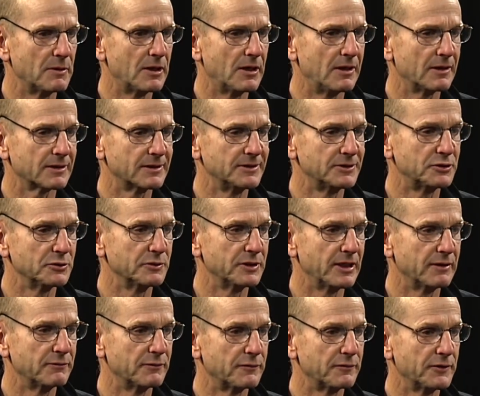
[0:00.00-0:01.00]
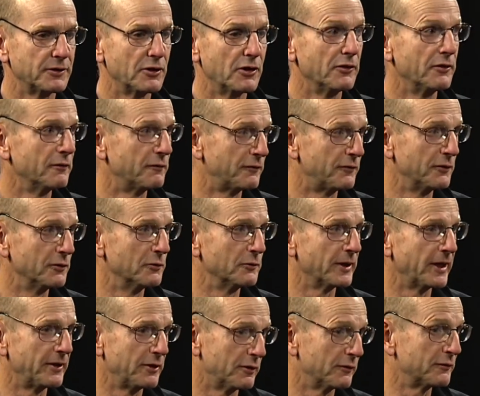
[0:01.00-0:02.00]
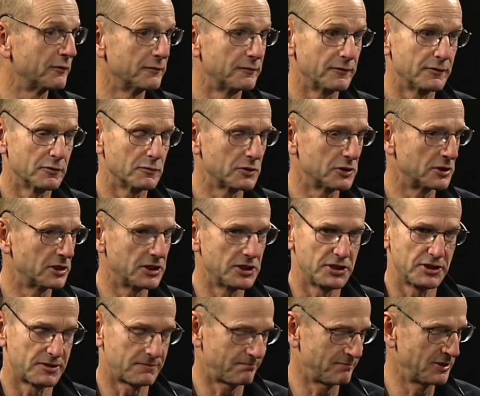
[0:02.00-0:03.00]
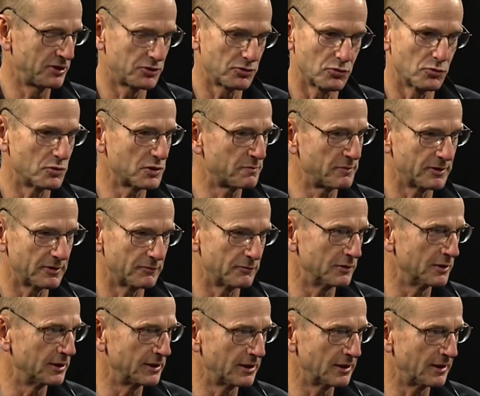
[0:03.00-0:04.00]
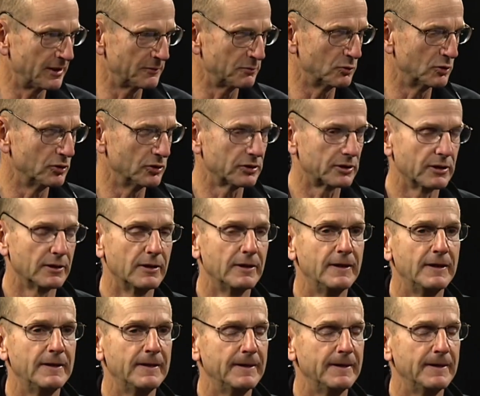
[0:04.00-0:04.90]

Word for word: Mark is doing everything on the field and off the field. He's, he's always been a really hard worker.